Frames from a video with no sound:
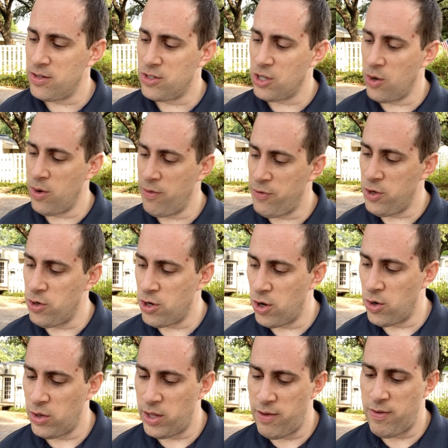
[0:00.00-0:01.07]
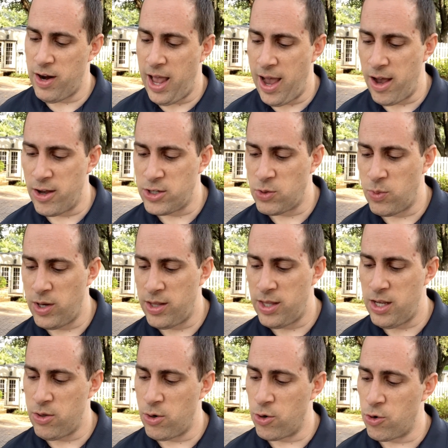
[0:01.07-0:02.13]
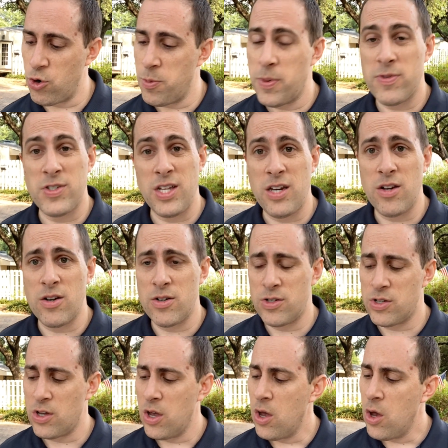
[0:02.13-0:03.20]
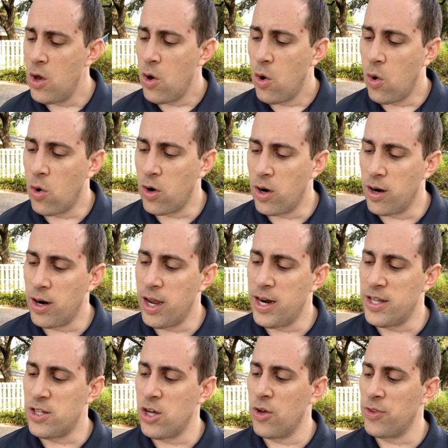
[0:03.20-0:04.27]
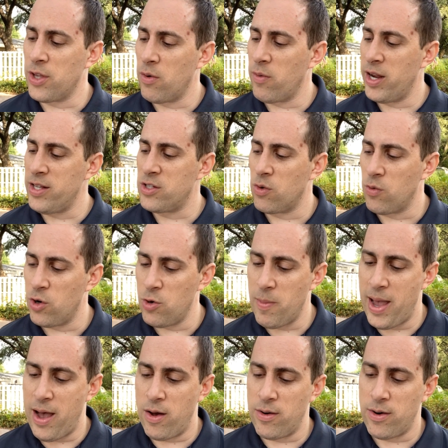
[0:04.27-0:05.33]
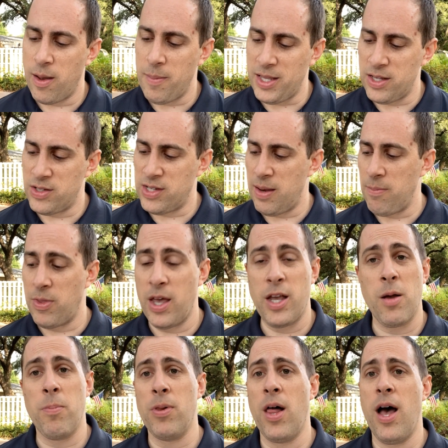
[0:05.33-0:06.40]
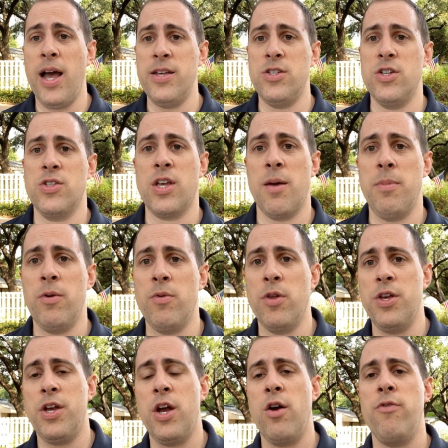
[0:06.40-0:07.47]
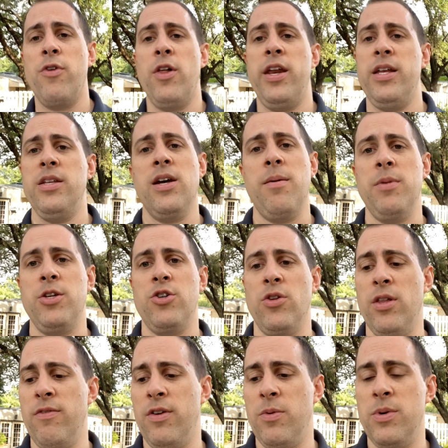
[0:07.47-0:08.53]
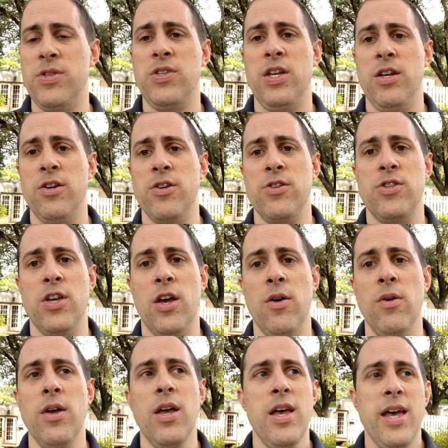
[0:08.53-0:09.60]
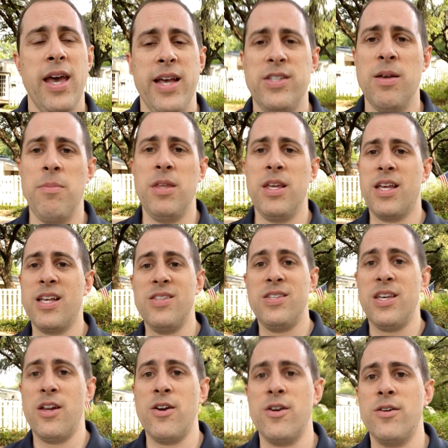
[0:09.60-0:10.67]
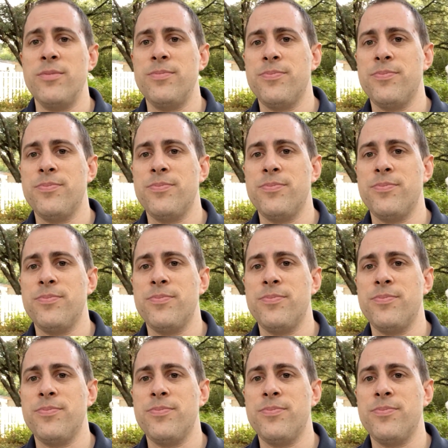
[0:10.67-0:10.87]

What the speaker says: So if you go to live in a house with either a group of seniors or an adult that rents a room out, the same thing applies. You just got to be really careful anytime that you're living with seniors. So it's something to consider.